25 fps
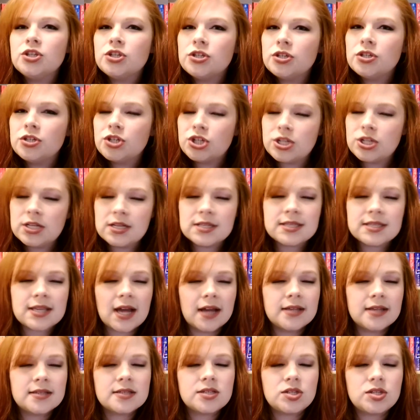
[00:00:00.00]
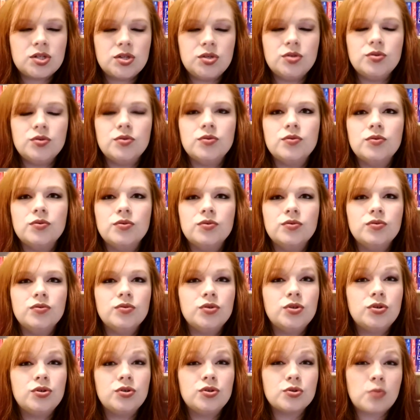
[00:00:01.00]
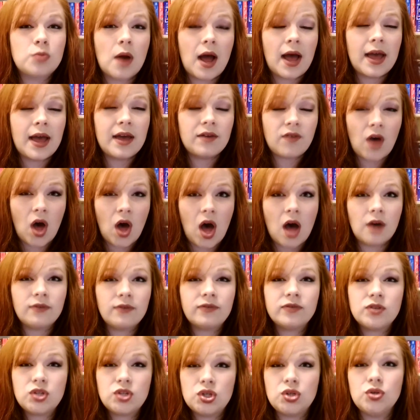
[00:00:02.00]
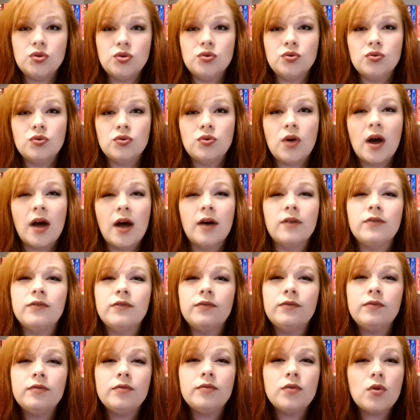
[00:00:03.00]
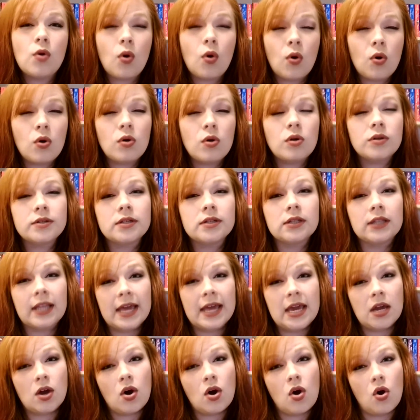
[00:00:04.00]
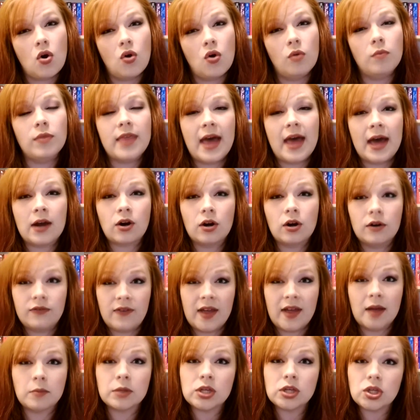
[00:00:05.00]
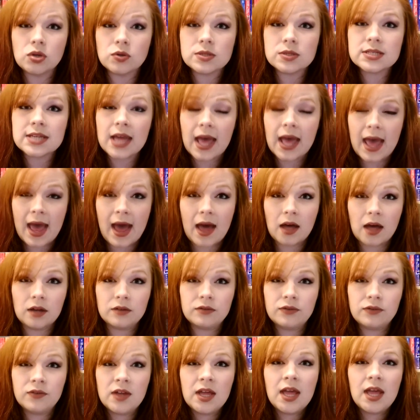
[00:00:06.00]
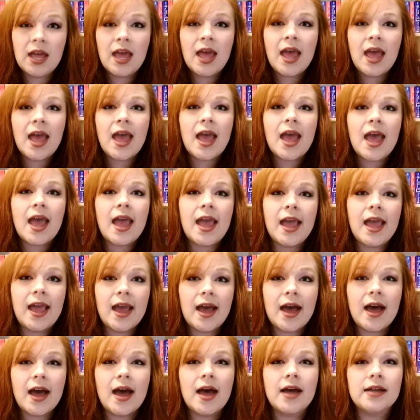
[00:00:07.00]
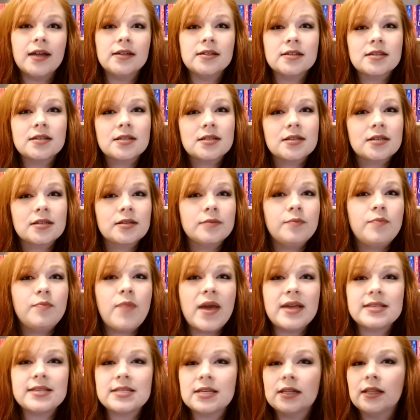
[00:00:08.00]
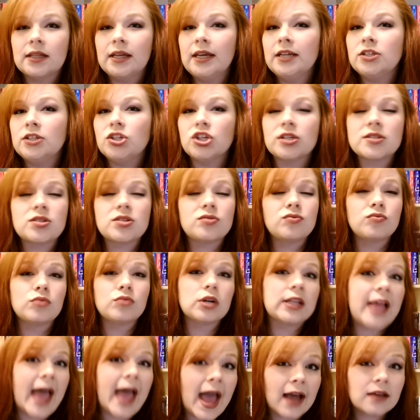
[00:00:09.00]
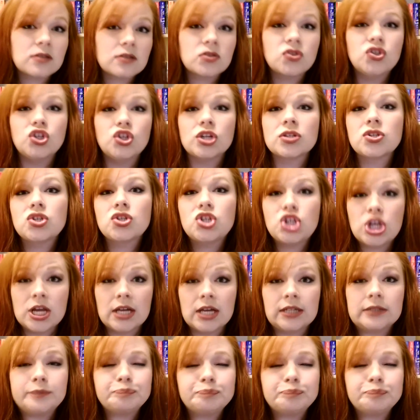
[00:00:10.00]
she decides to drive off to an old lake home that her family used to have and basically just relax, just chill.